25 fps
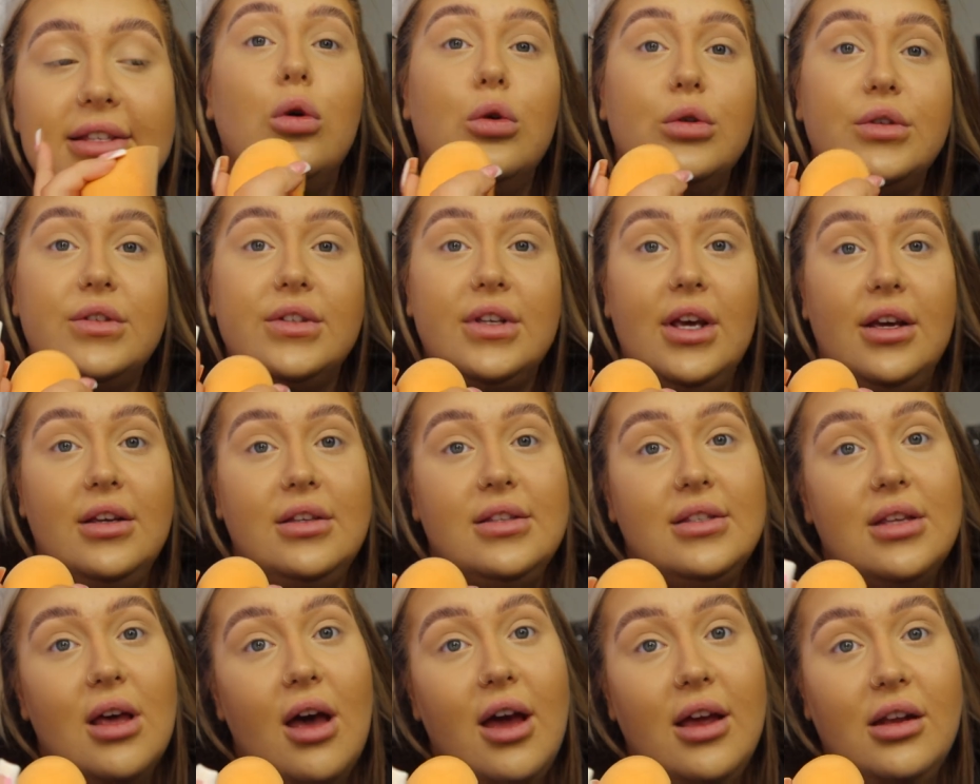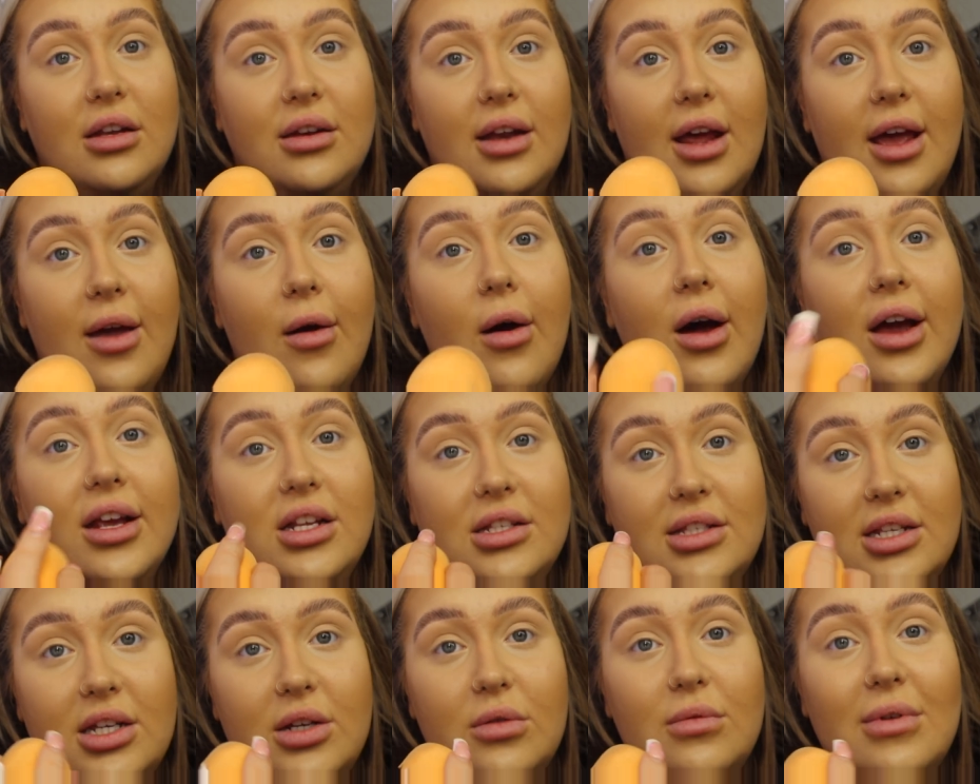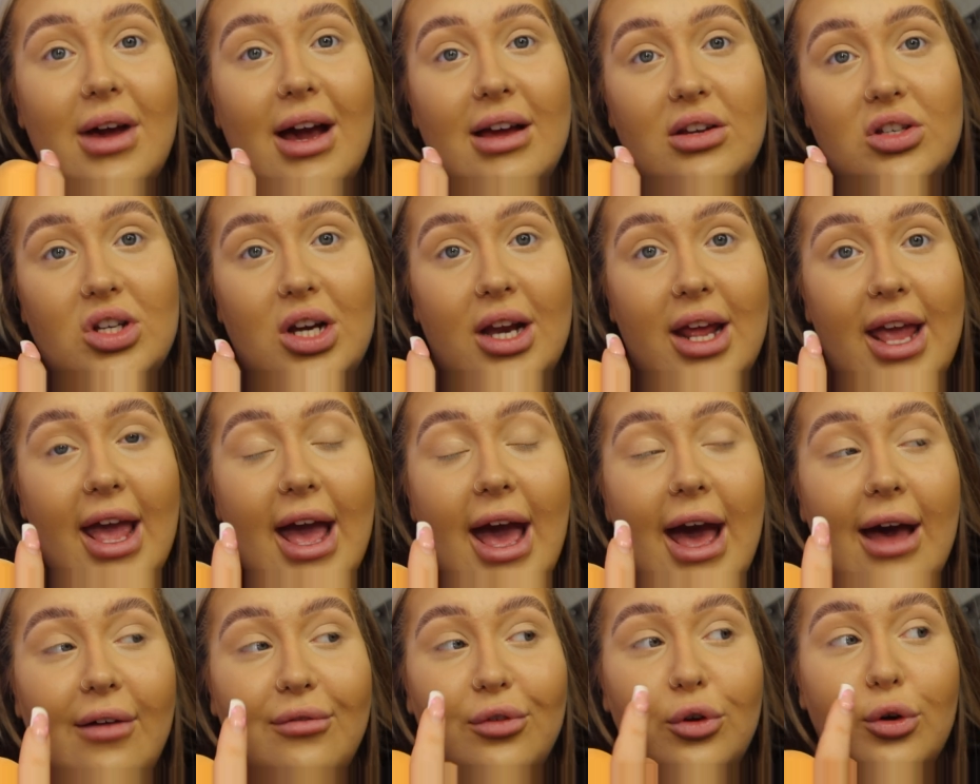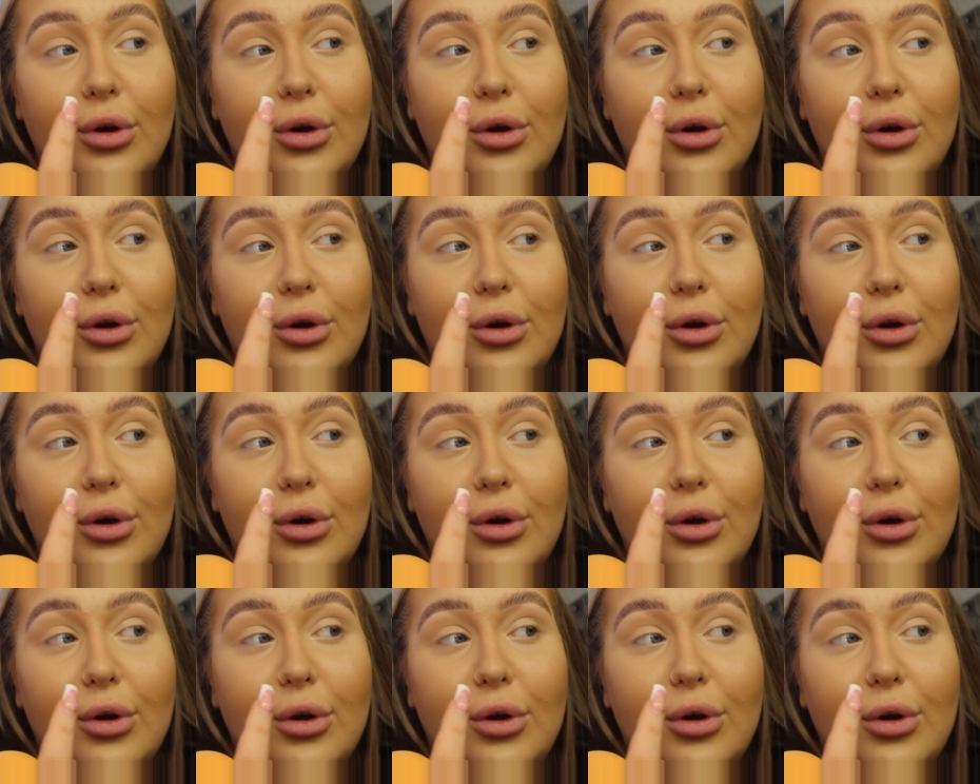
Also, side note, I do naturally have